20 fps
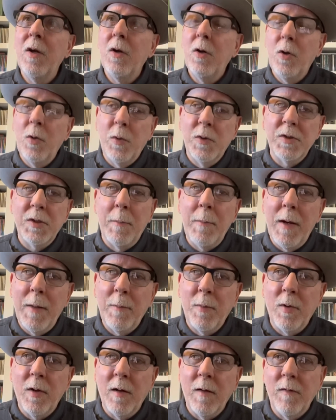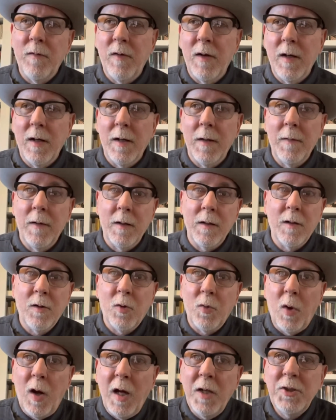who was a member of a
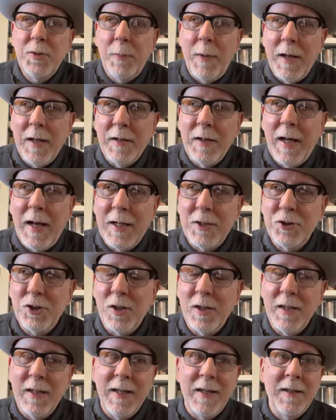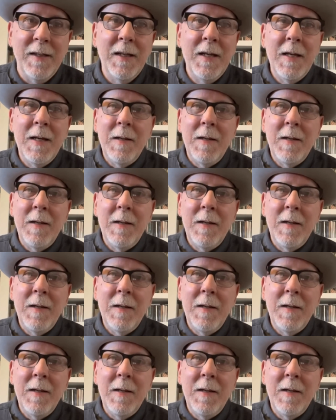garage band actually, and